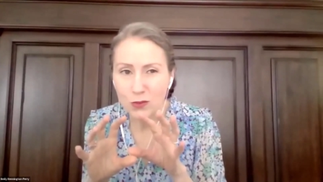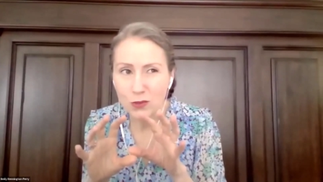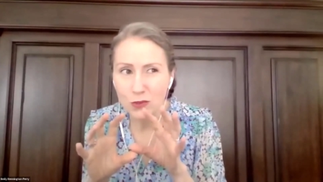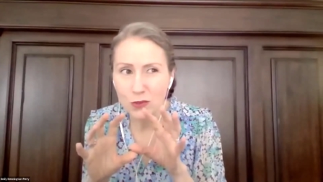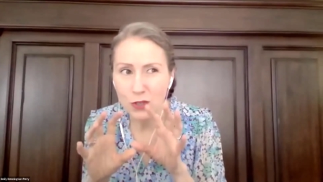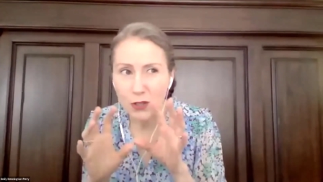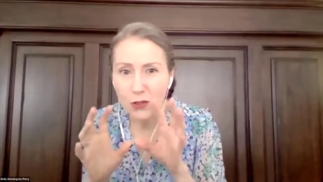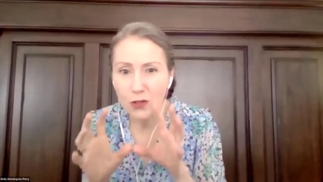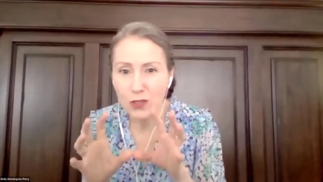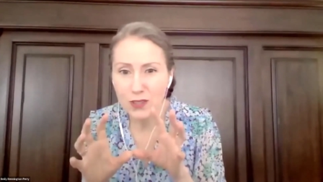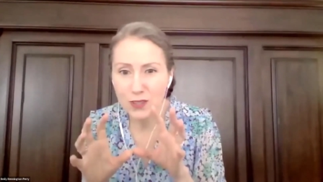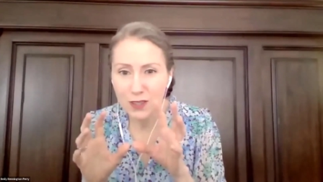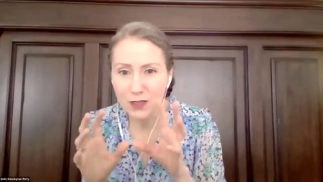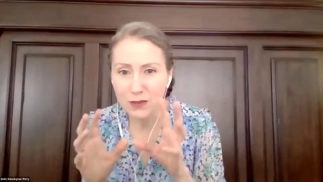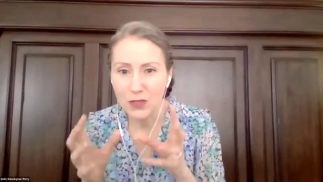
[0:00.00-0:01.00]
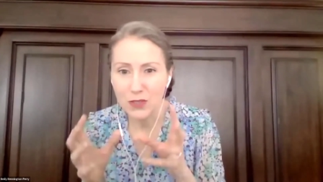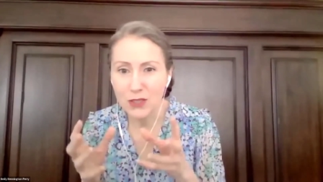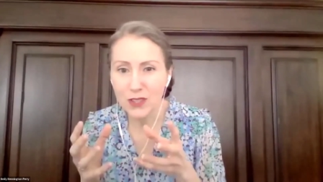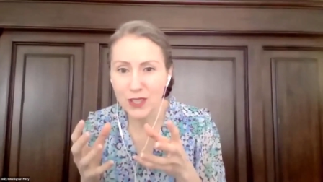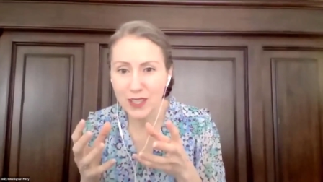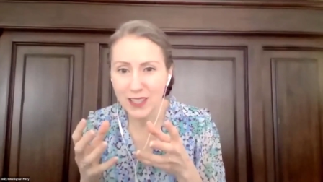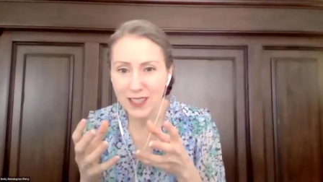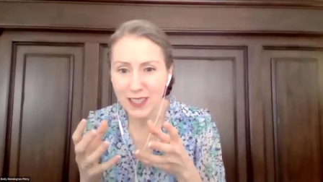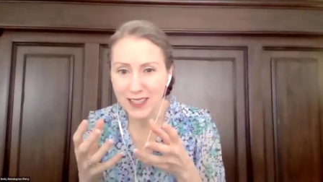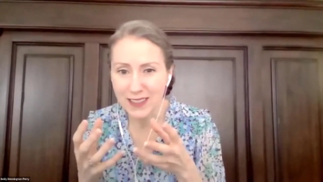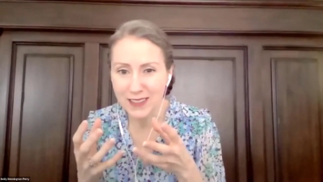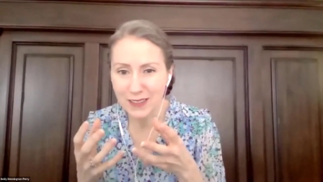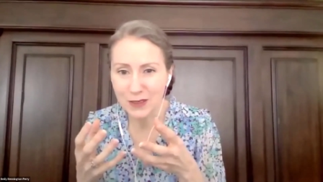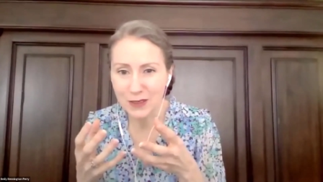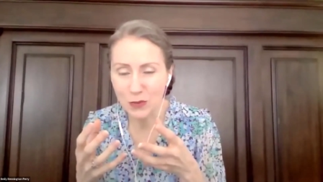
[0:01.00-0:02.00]
the course community
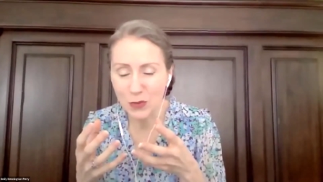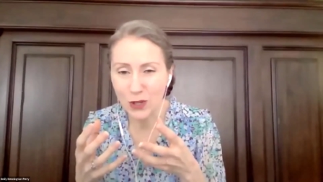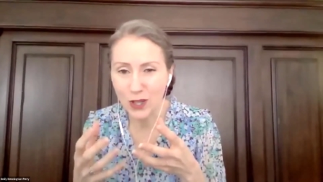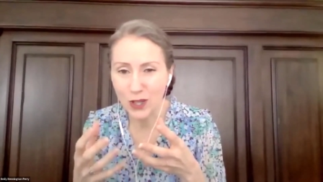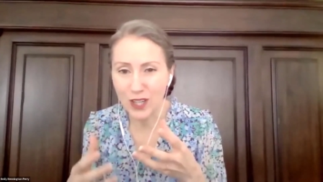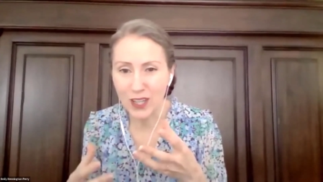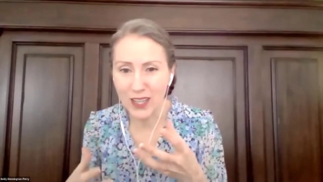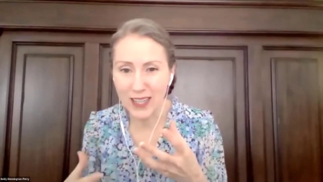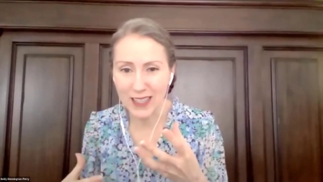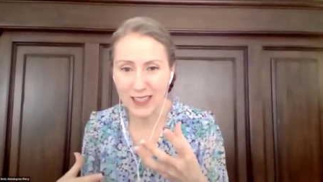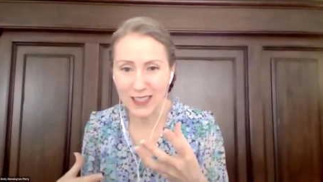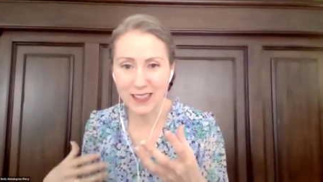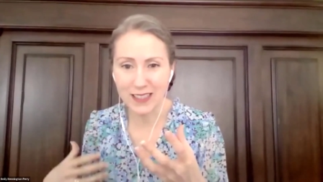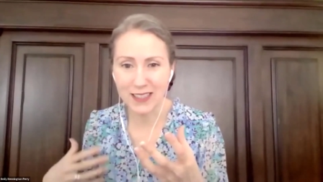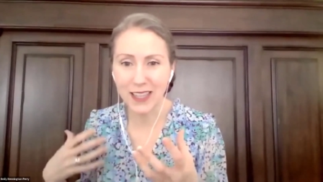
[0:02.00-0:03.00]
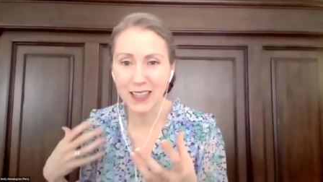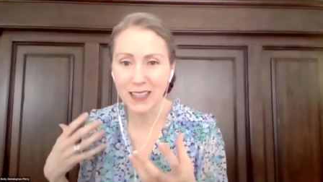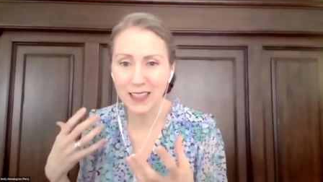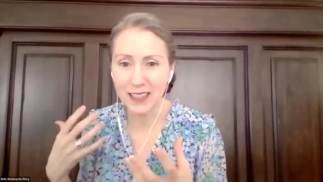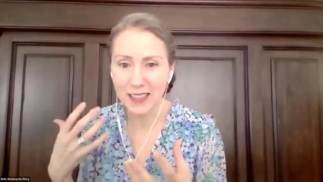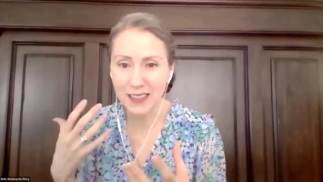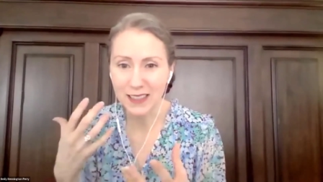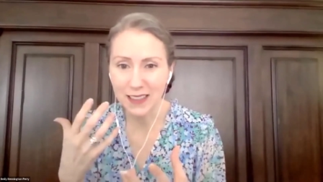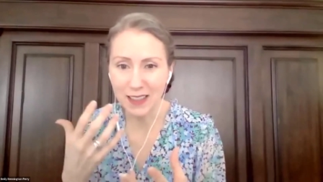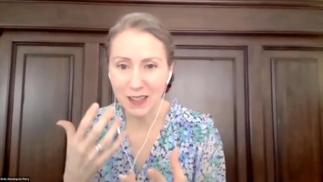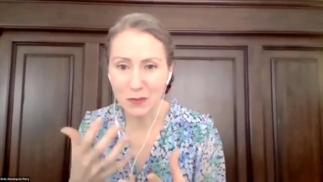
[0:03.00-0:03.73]
isn't more excited